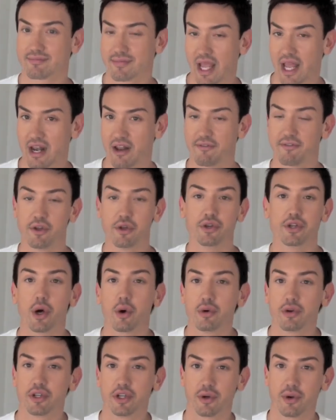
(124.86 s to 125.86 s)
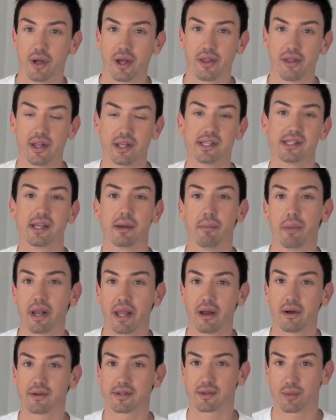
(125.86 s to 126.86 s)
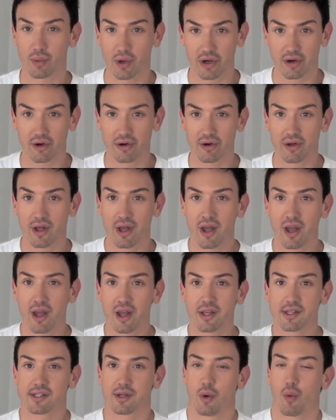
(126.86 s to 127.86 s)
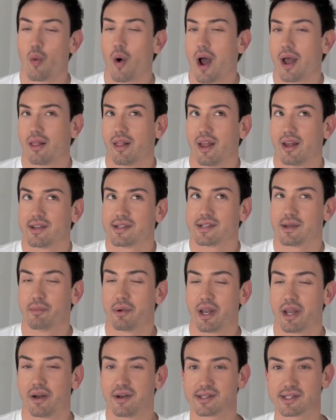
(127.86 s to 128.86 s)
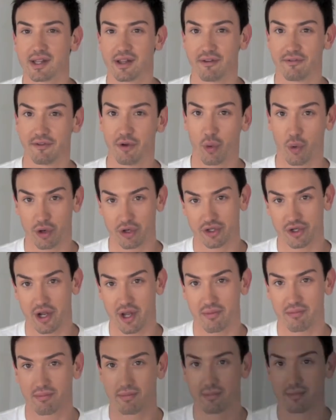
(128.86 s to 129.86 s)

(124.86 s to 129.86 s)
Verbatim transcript: And if you don't do it, then somebody else will. So why let somebody else live your dream?